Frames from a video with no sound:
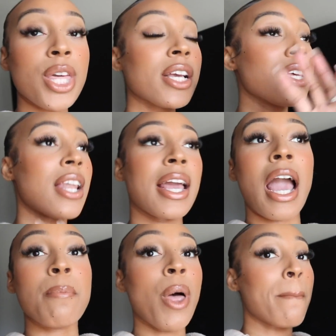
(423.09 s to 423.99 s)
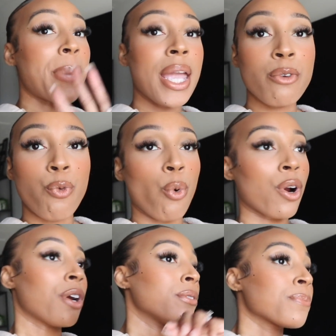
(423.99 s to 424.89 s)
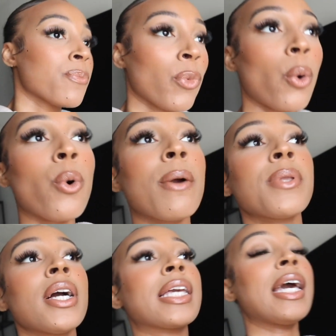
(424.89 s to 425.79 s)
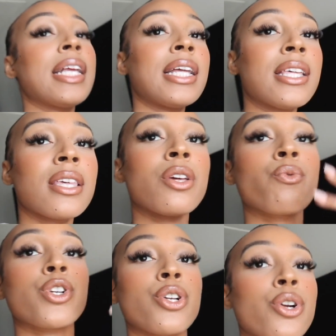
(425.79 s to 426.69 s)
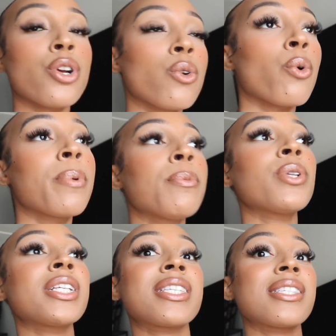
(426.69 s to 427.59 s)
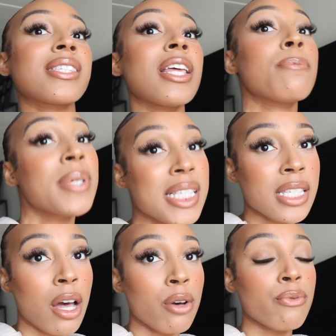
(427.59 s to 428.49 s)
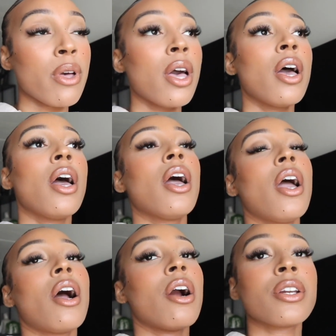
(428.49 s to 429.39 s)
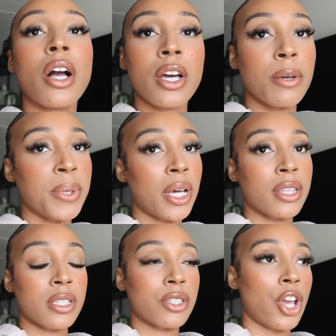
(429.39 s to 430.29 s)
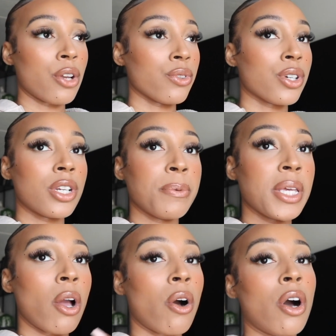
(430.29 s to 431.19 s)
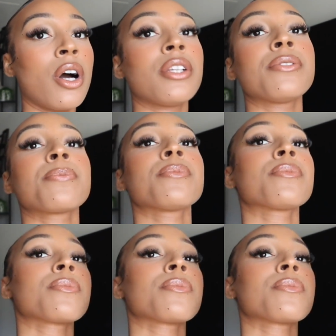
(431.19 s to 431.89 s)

things that like i'm not paid for or i'm not getting anything in return or people didn't send me stuff are not gonna be on this channel. They're gonna be on